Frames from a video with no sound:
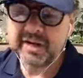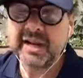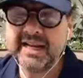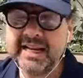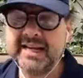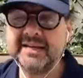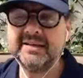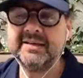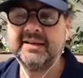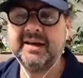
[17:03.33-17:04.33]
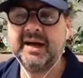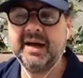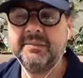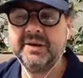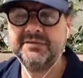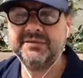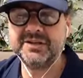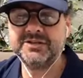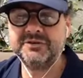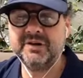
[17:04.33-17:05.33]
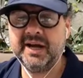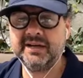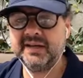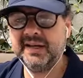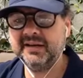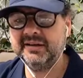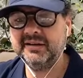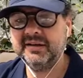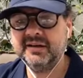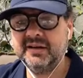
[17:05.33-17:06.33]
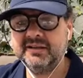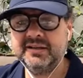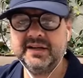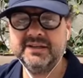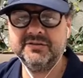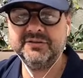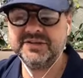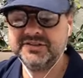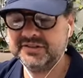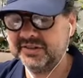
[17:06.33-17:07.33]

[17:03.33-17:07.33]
a link, if that's all right, Ian, at the end of this